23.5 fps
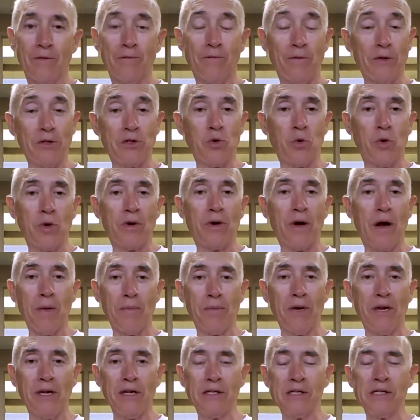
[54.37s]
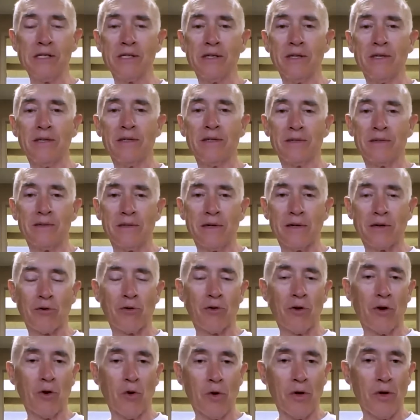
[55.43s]
fish oil companies,
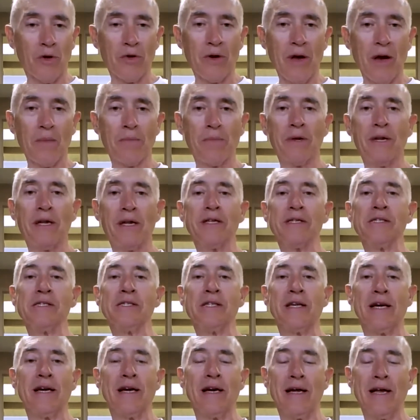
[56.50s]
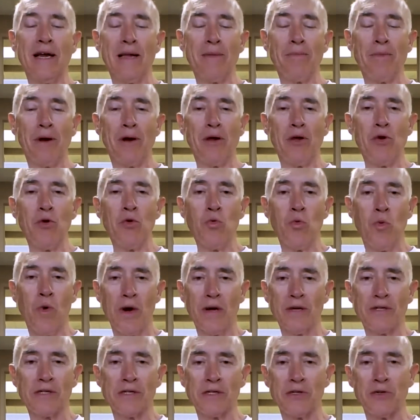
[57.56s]
krill oil companies, anybody who
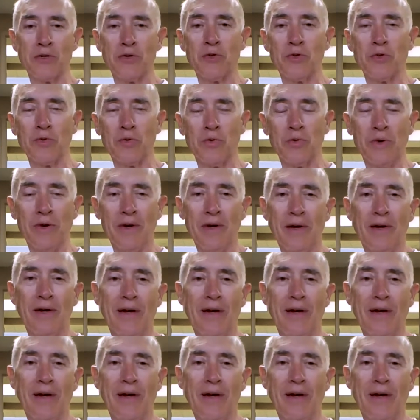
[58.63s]
wants to